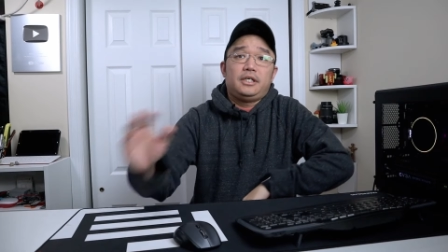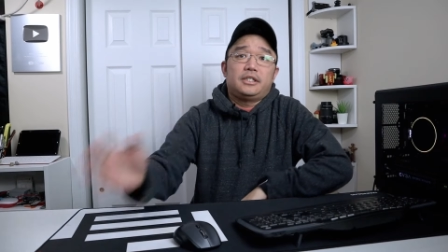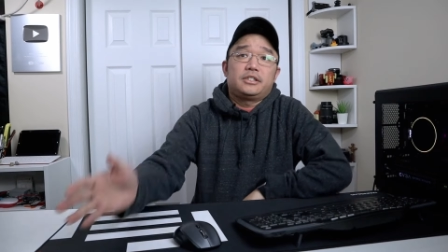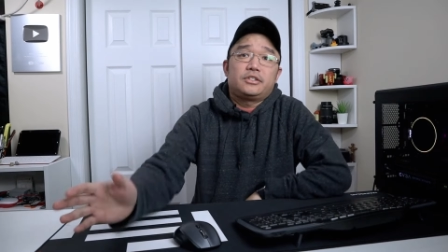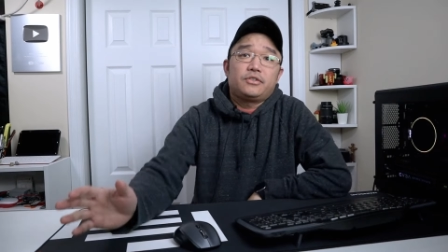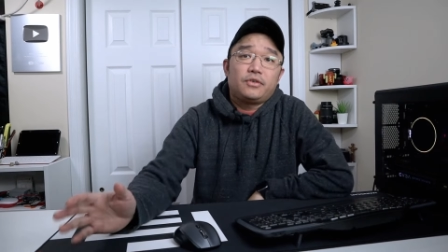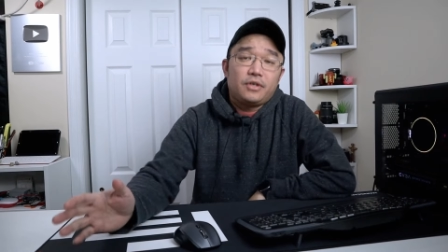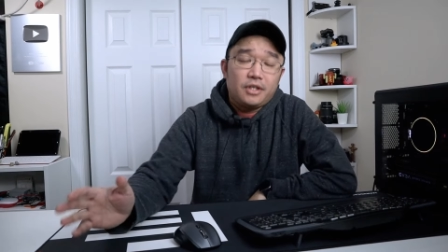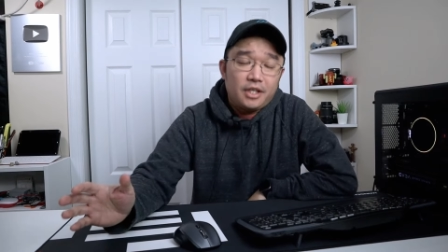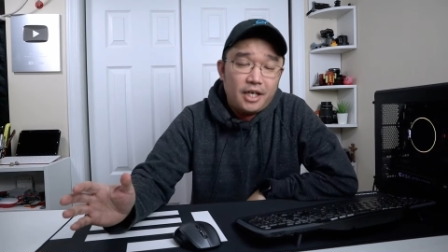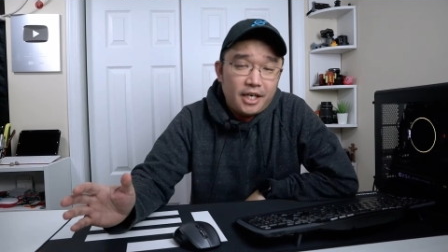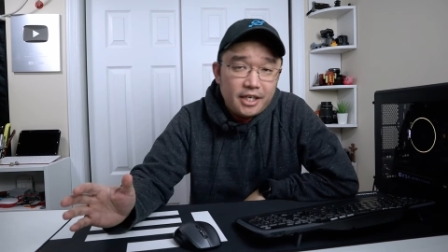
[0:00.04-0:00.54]
right,
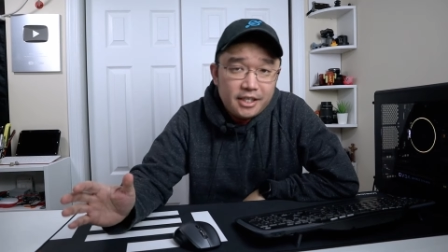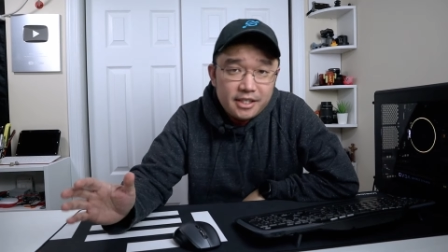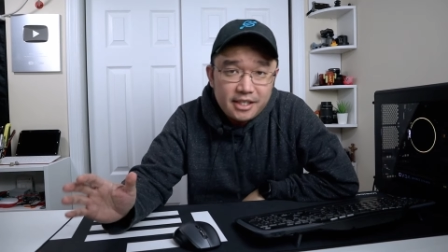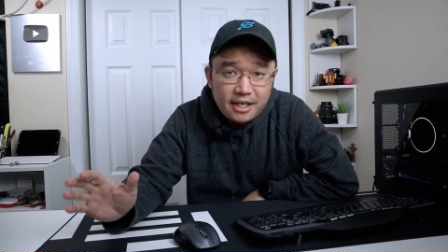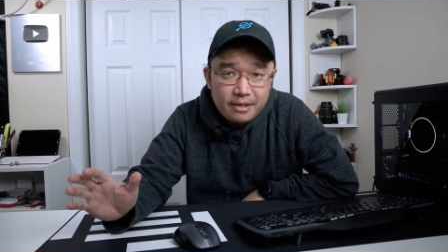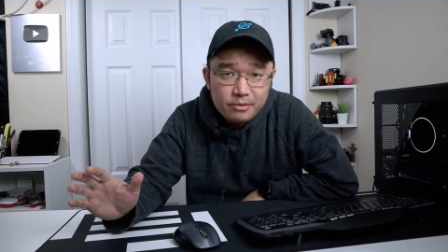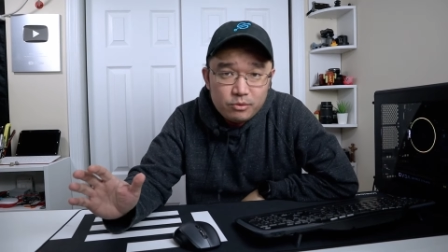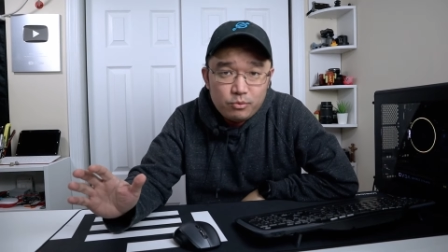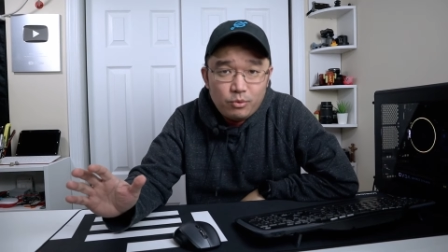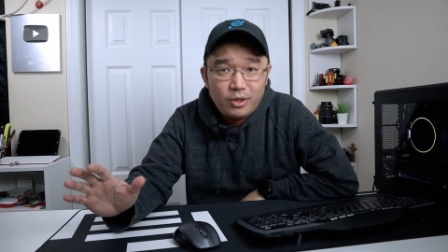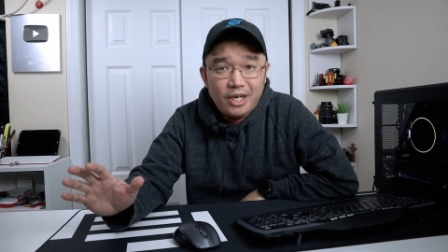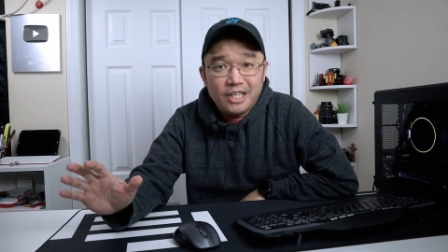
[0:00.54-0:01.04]
so a lot of
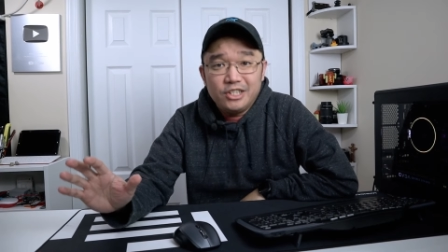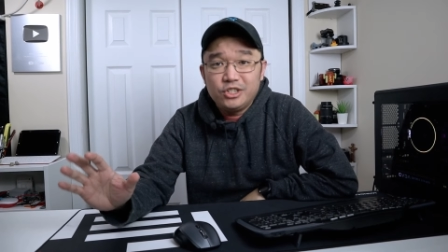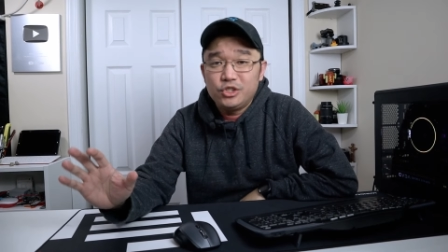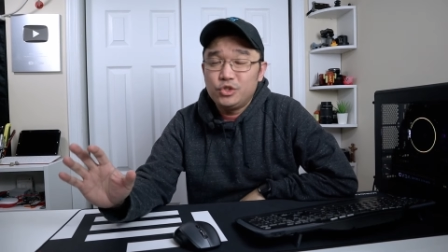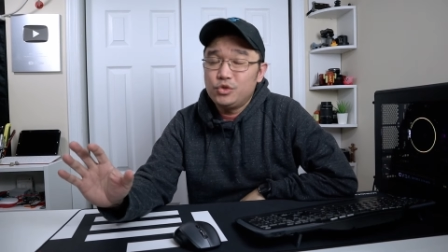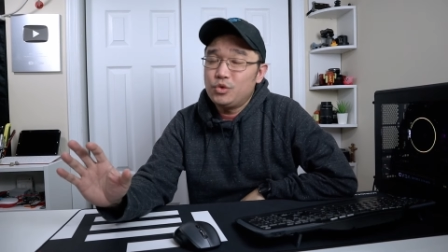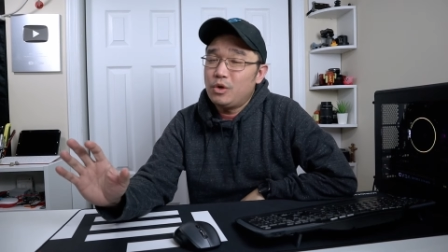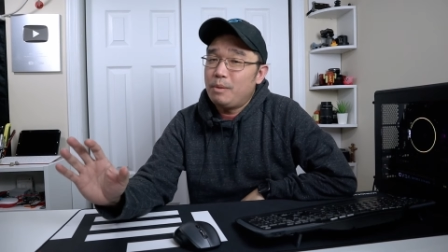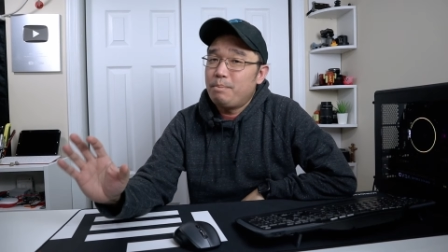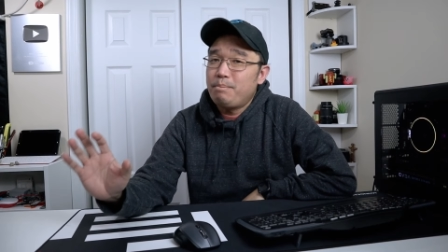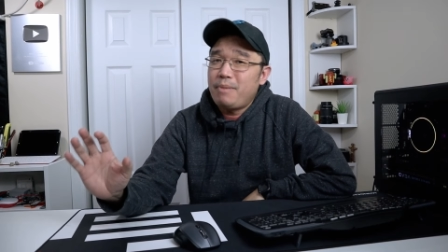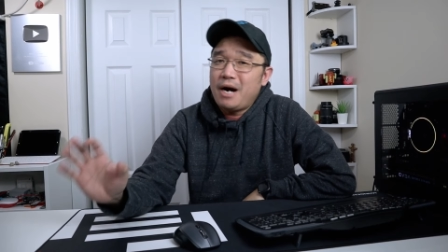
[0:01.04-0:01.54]
times when I
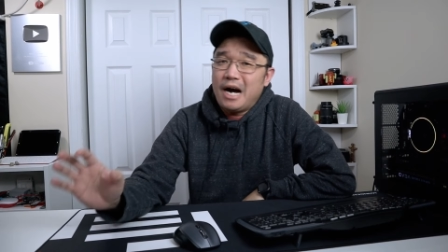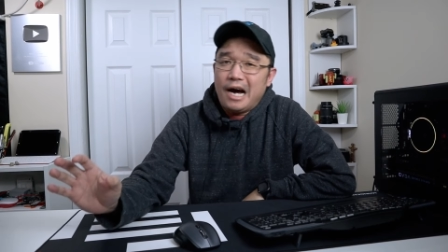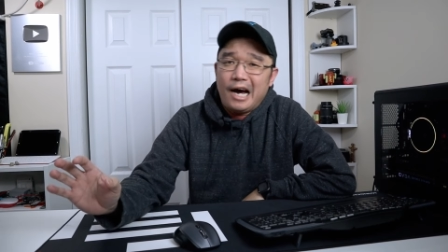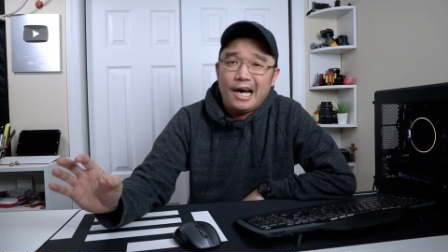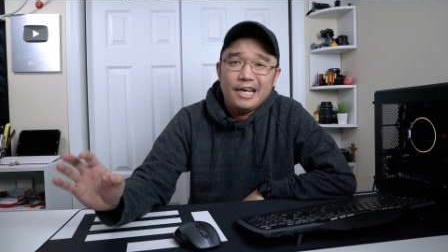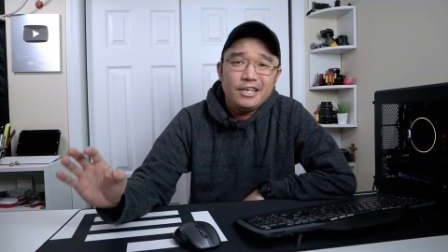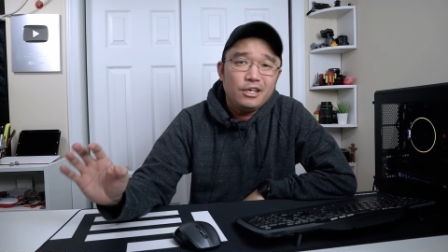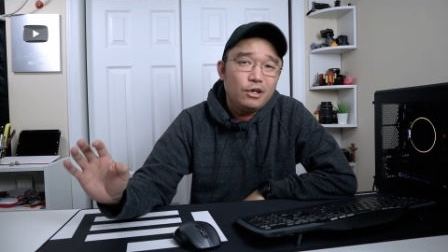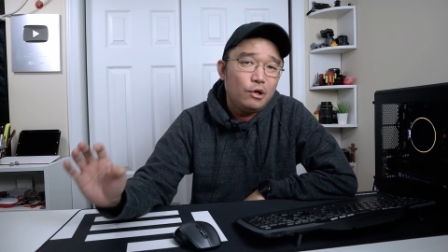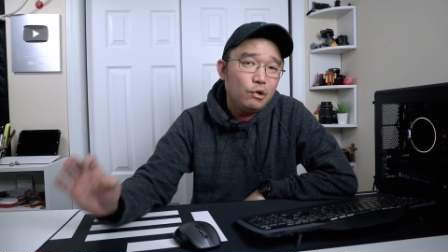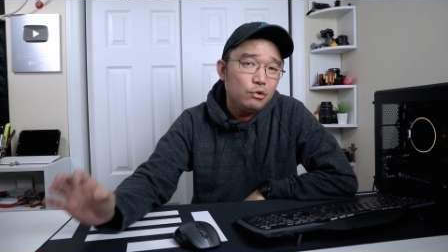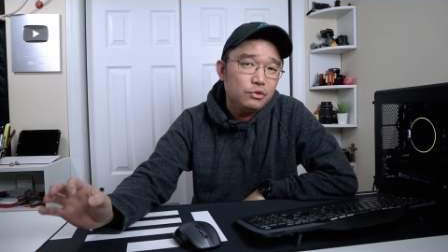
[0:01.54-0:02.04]
do a
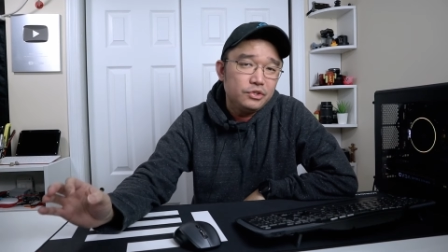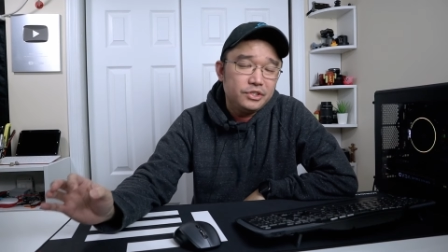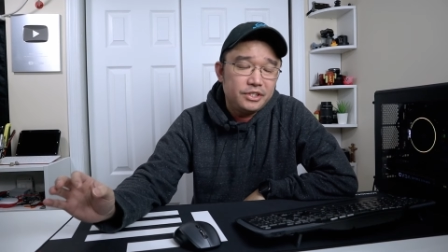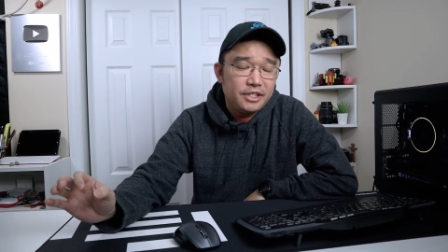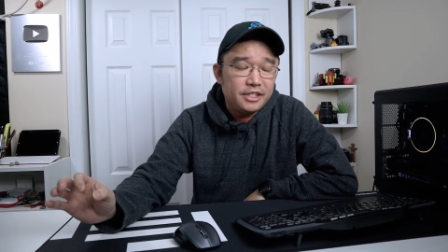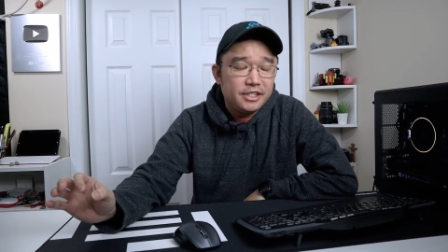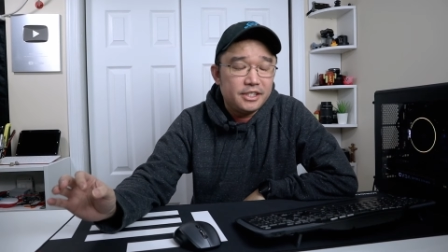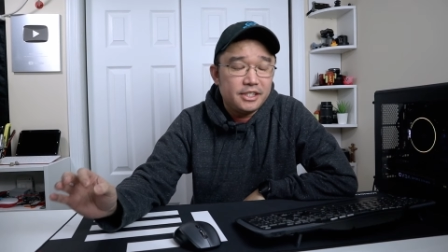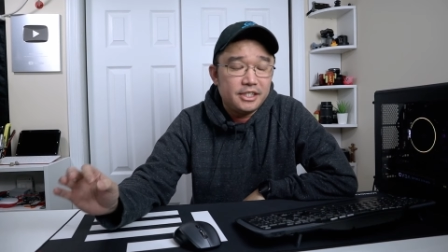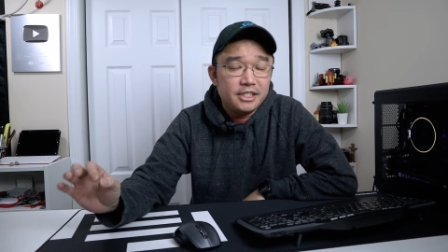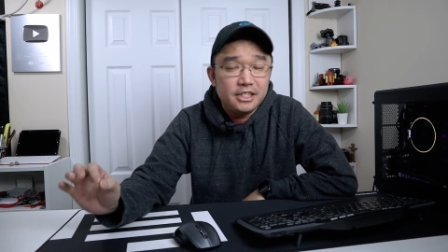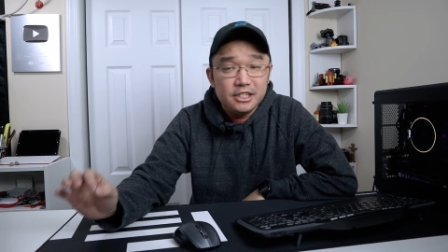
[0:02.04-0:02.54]
Pi
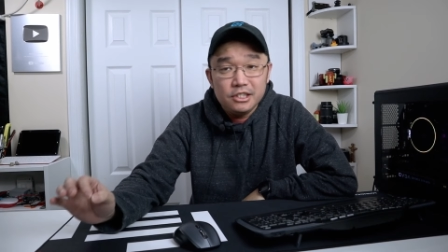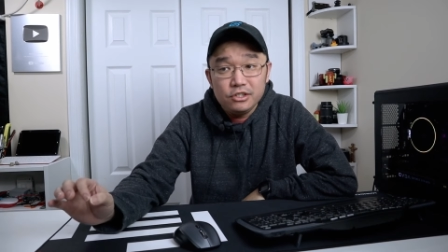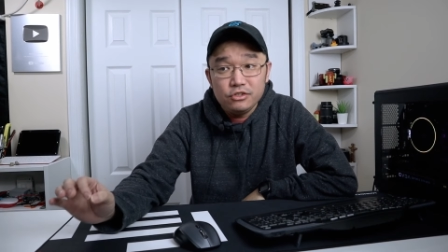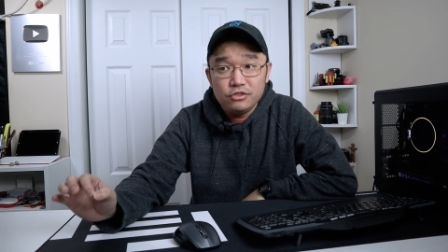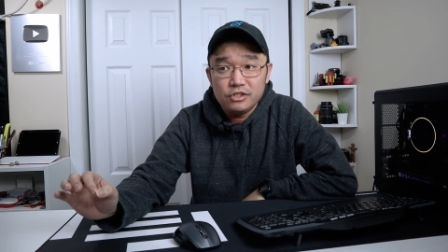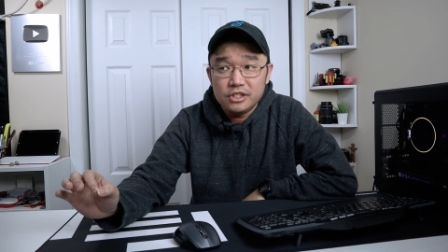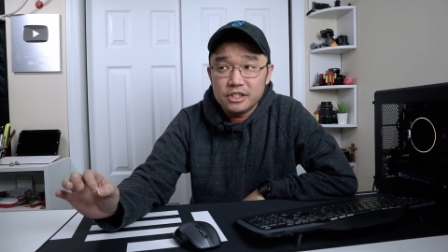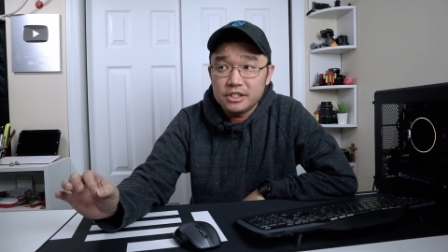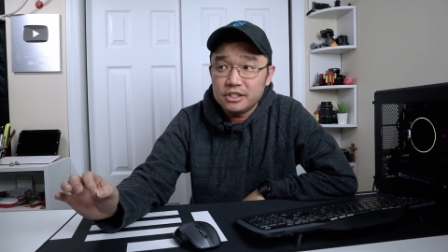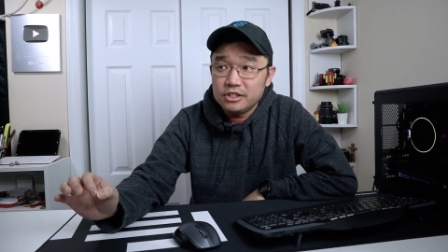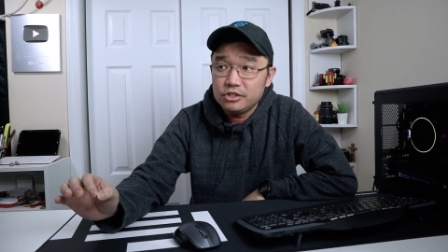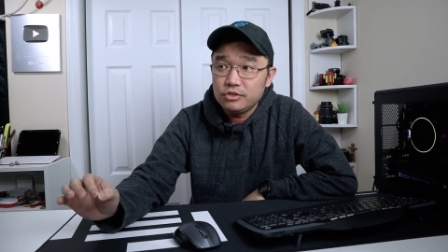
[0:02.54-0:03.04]
hosted
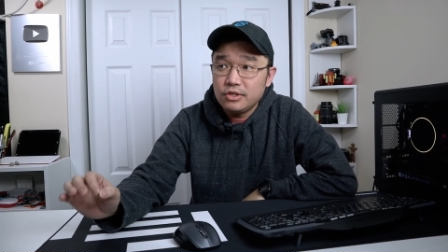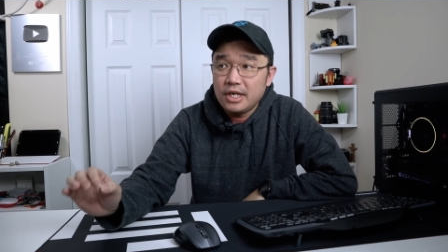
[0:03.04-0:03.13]
series,